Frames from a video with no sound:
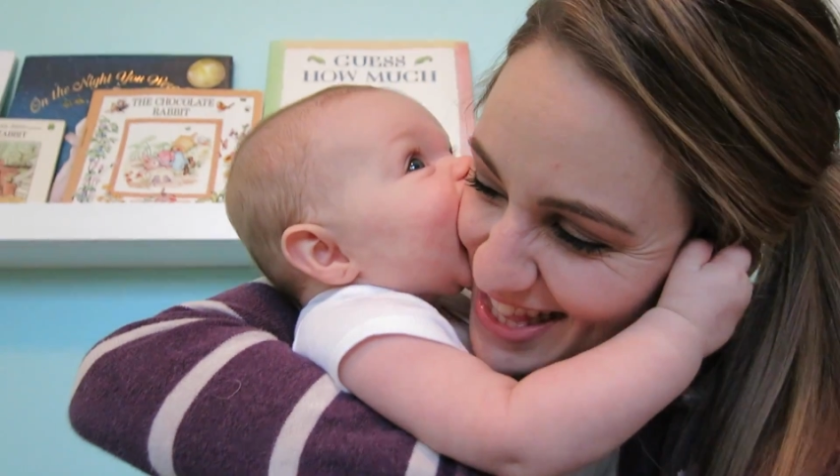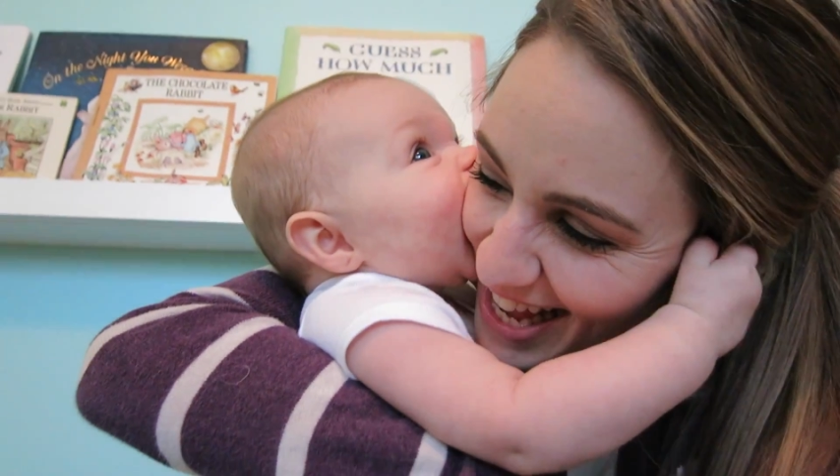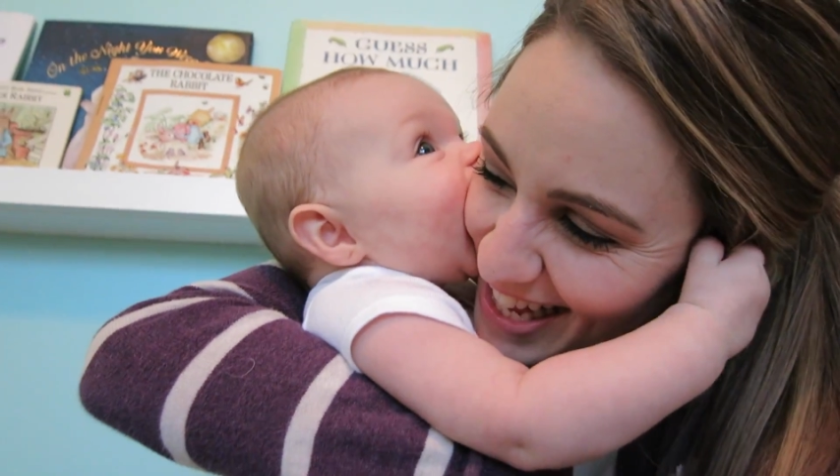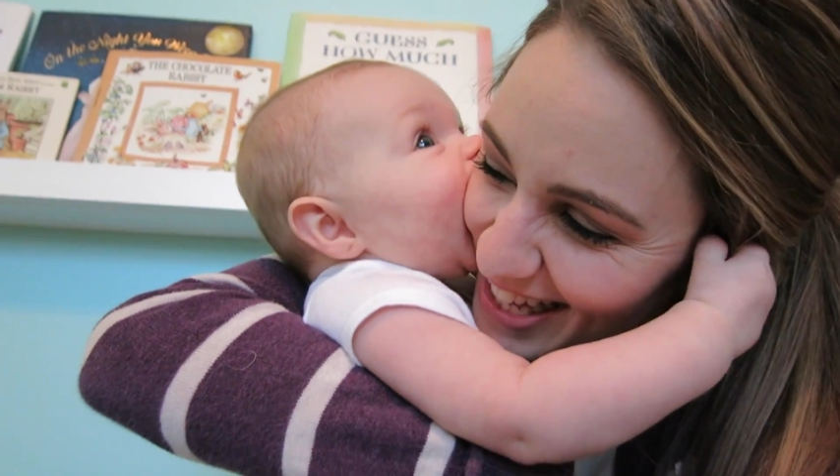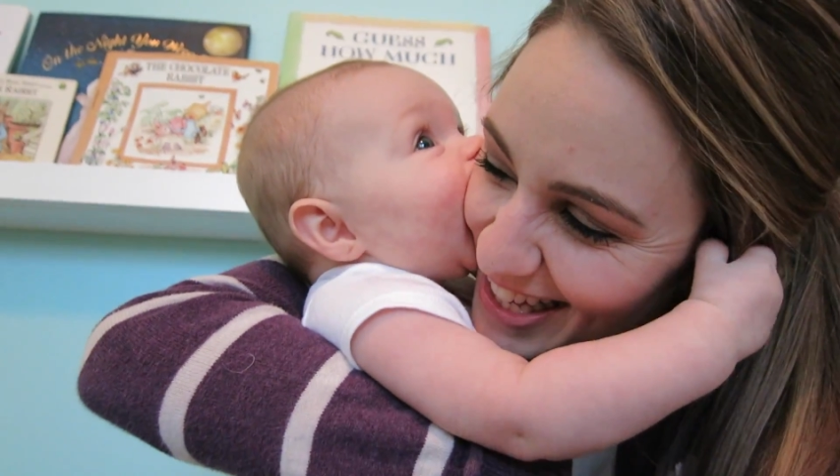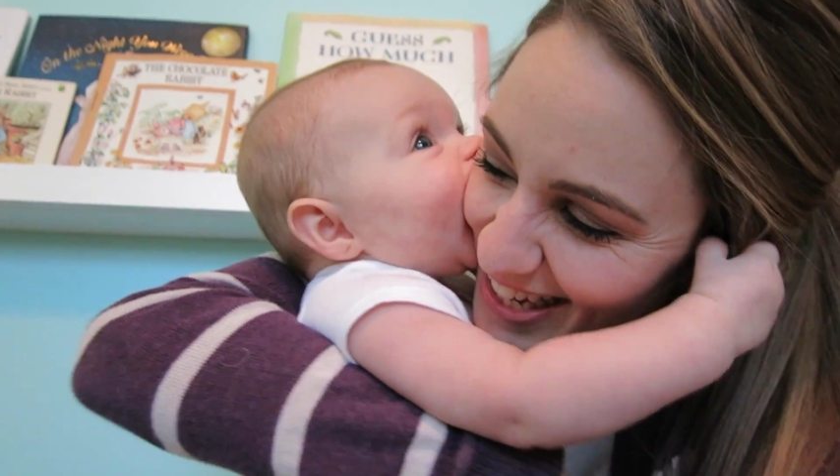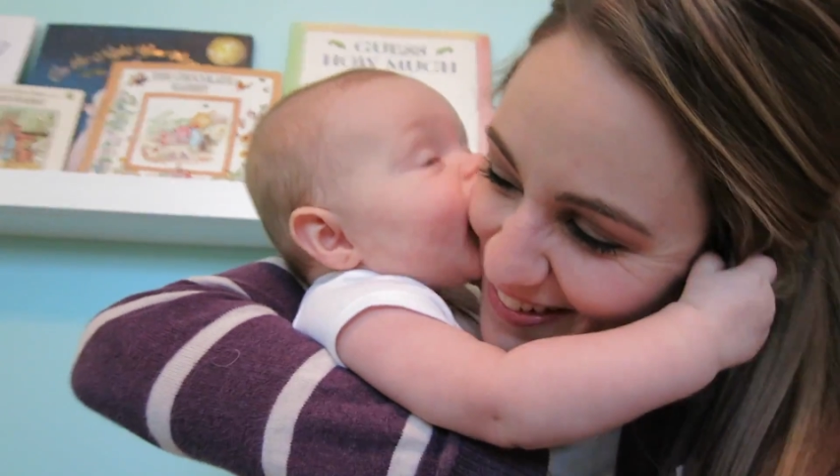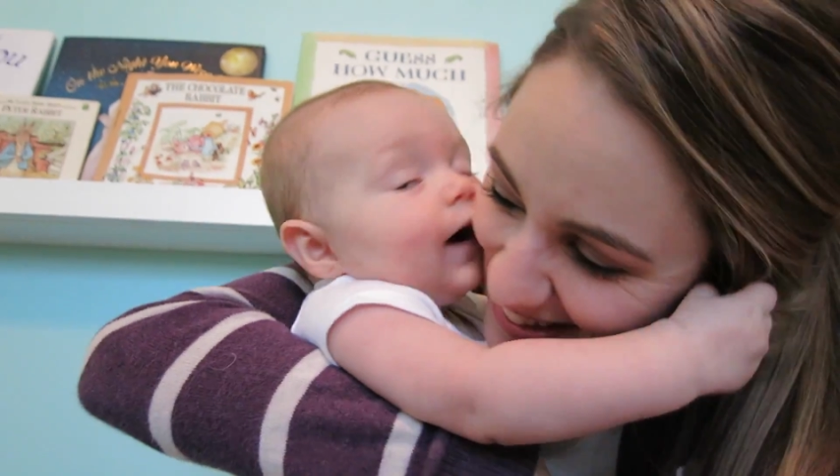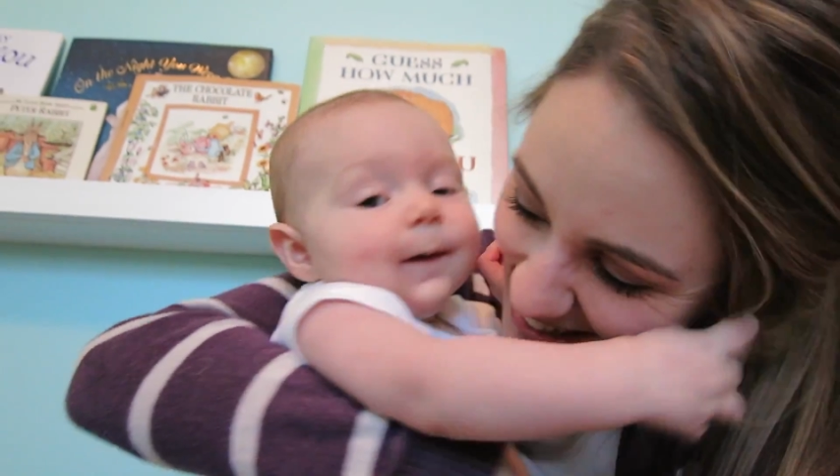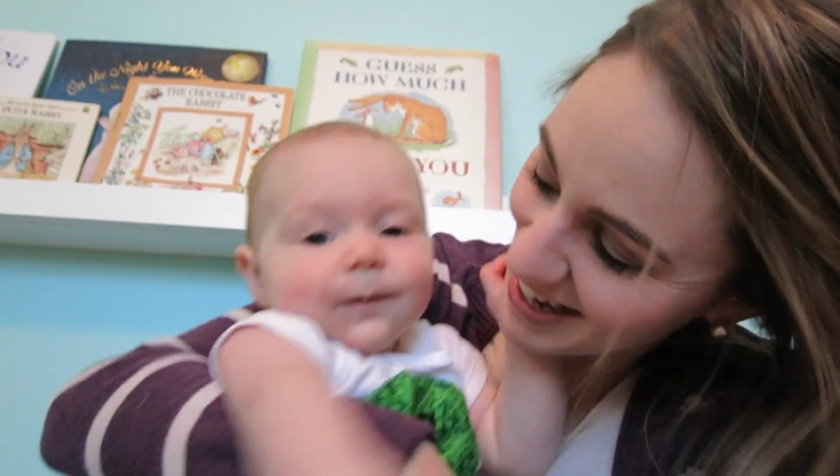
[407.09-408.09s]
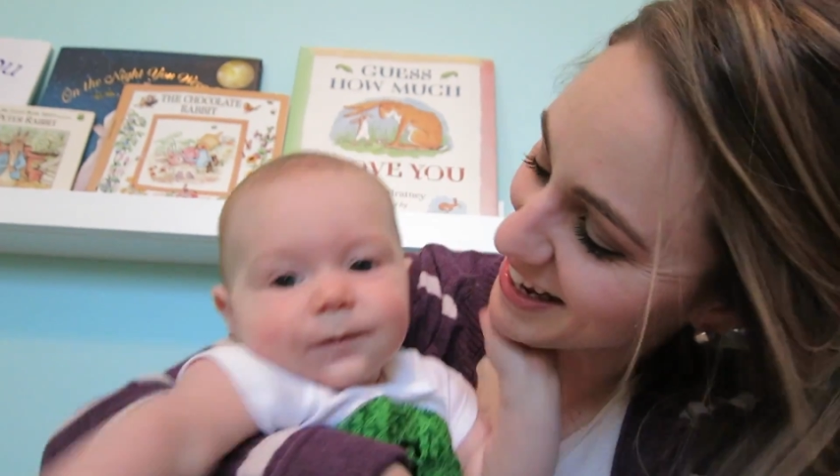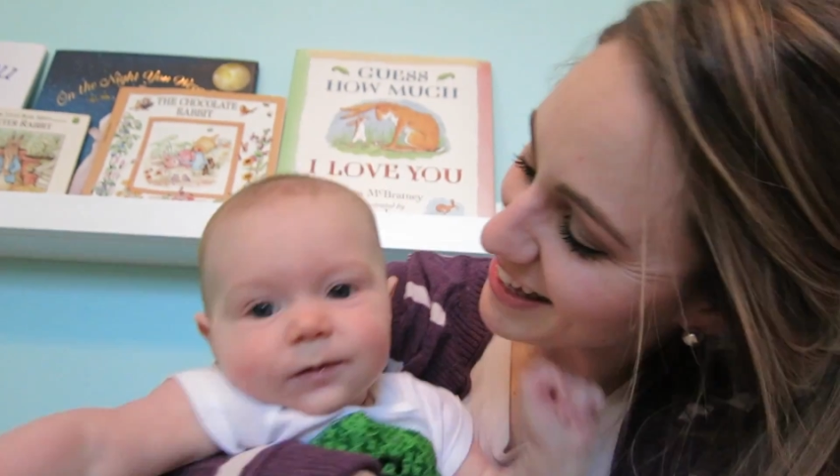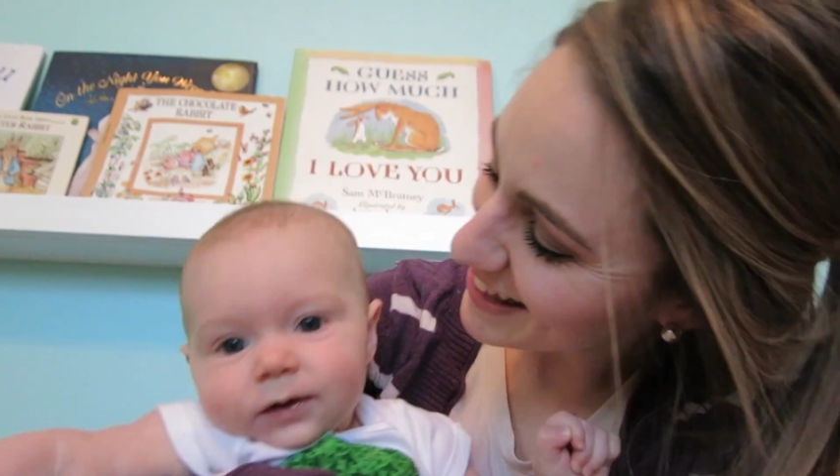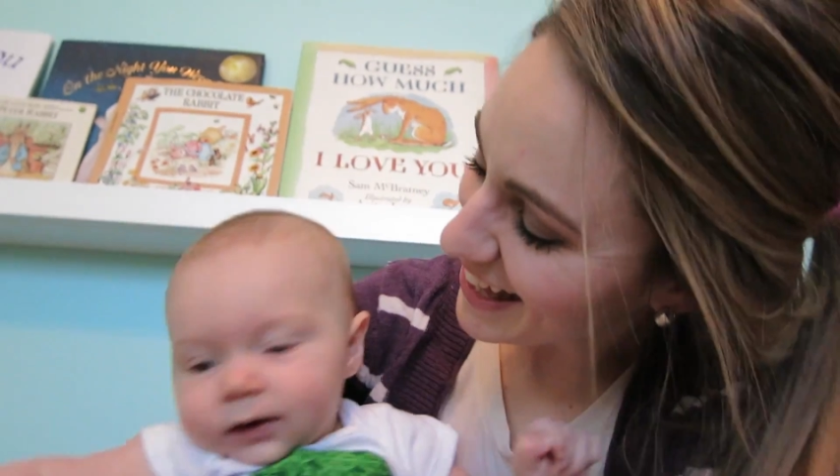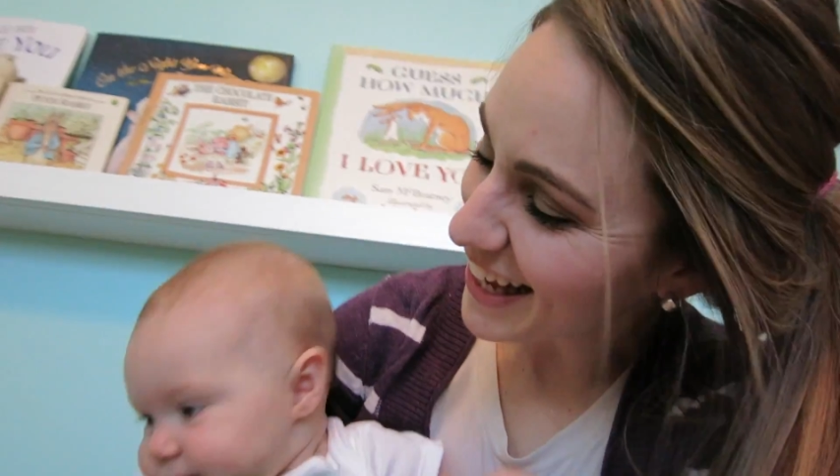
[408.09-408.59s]
Thank you.
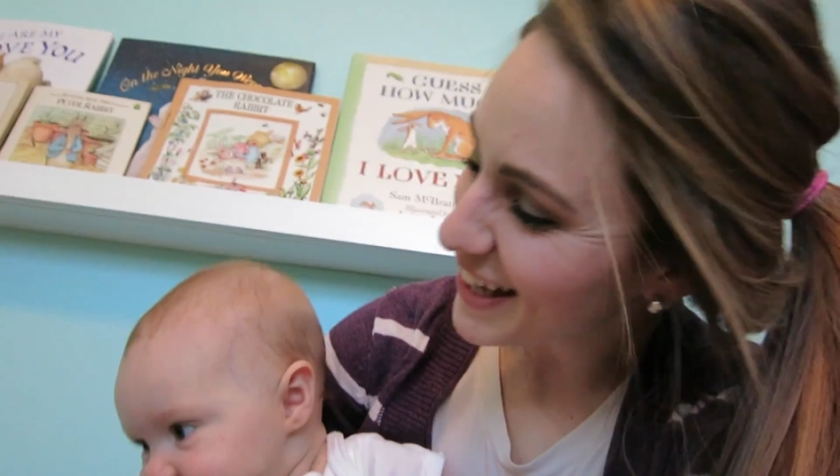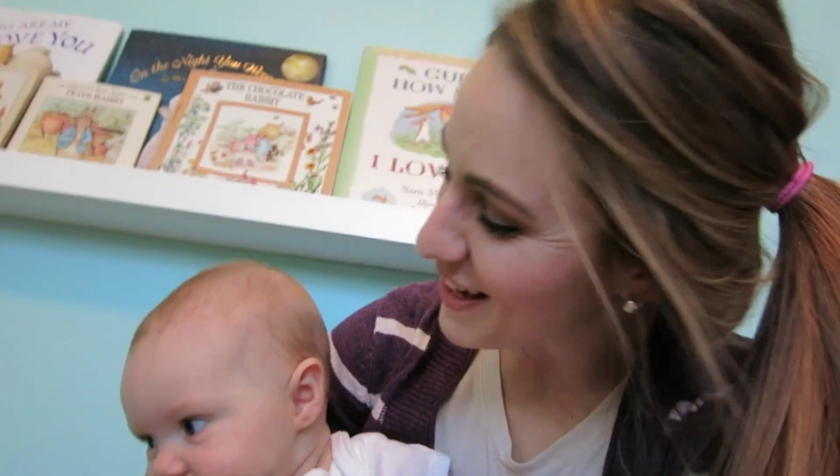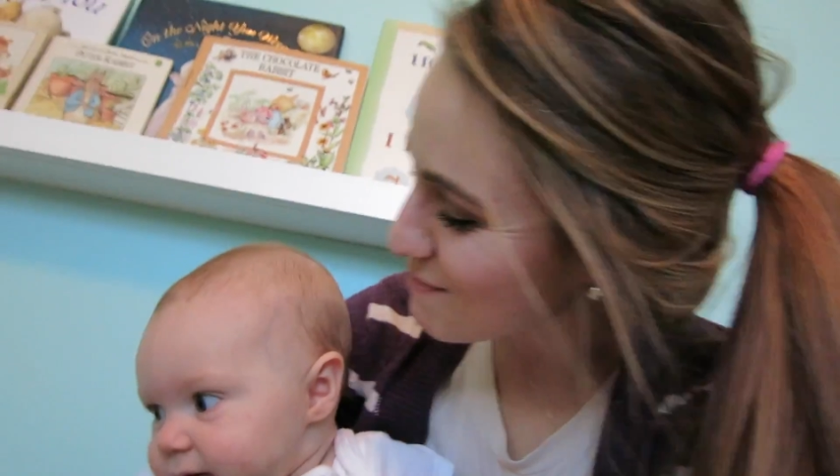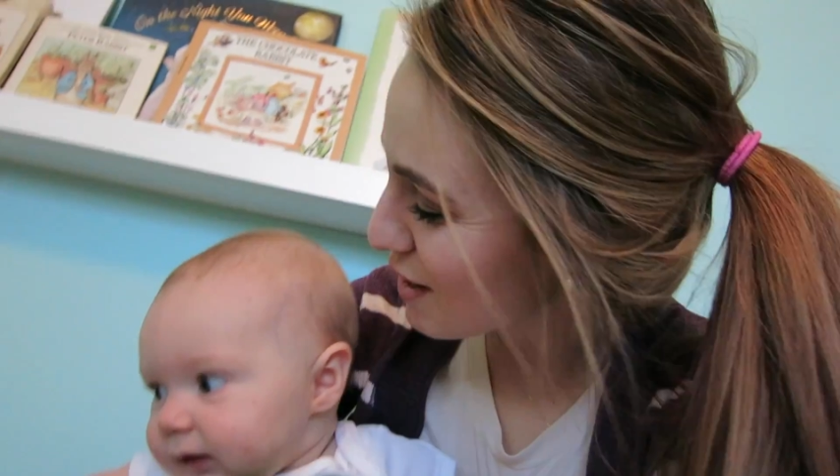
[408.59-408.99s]
Thank you,